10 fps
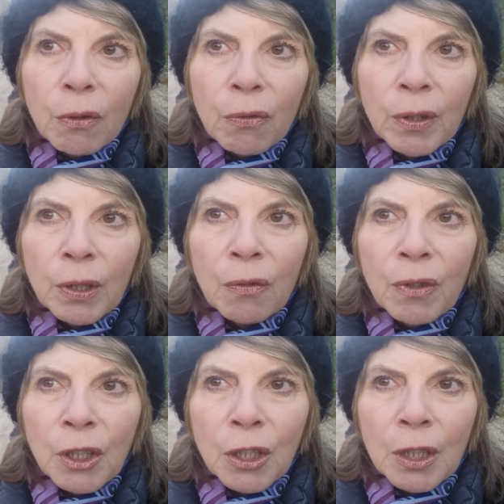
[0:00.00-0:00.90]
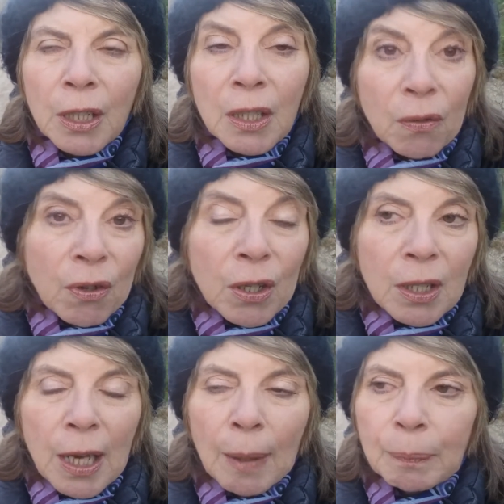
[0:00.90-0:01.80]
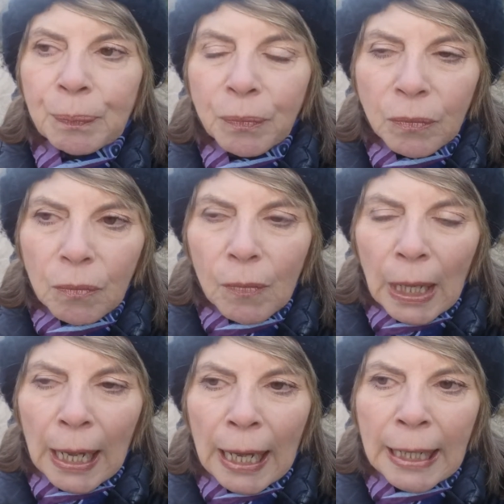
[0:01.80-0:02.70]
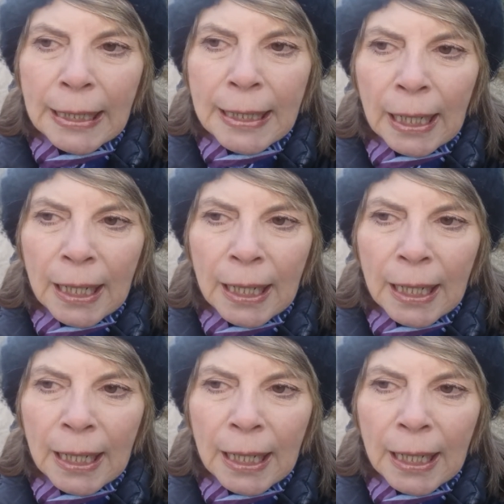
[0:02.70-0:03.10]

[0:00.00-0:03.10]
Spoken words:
fulfill the vision is the first step. And